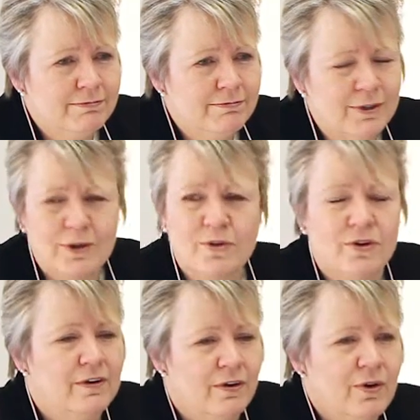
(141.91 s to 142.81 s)
You know,
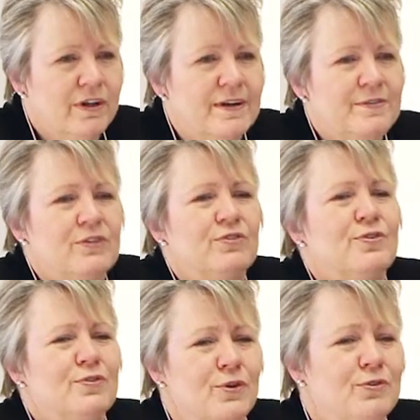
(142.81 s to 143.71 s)
there are organisations
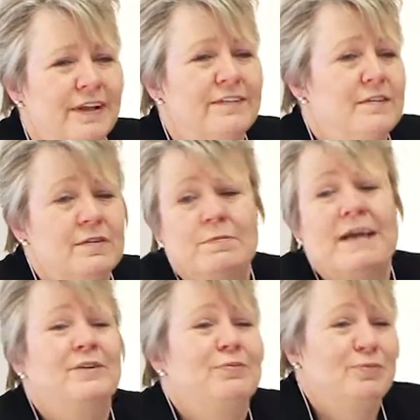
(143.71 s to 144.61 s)
and social entities
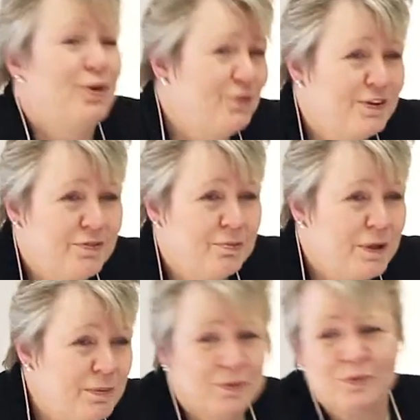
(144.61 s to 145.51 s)
made up of lots of different
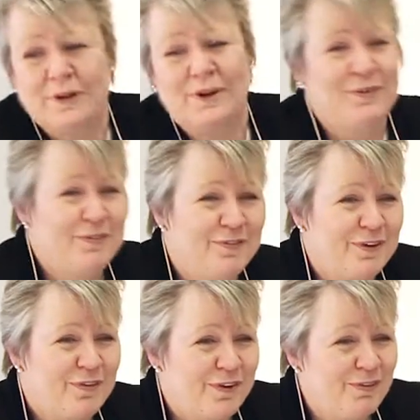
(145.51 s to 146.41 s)
peoples with lots of
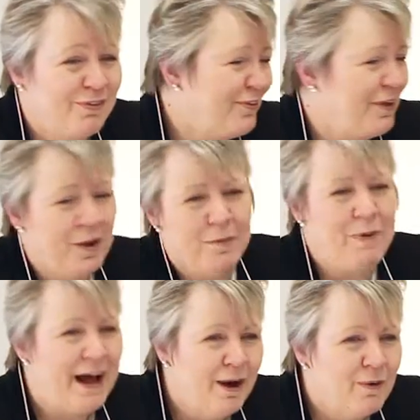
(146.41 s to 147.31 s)
interests,
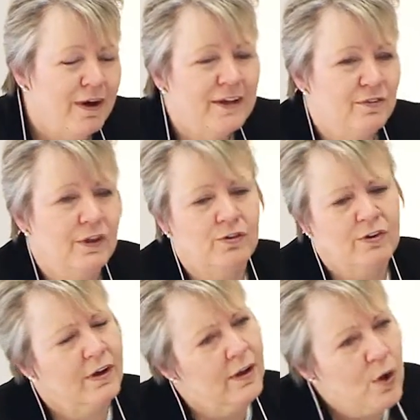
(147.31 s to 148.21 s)
power, etc.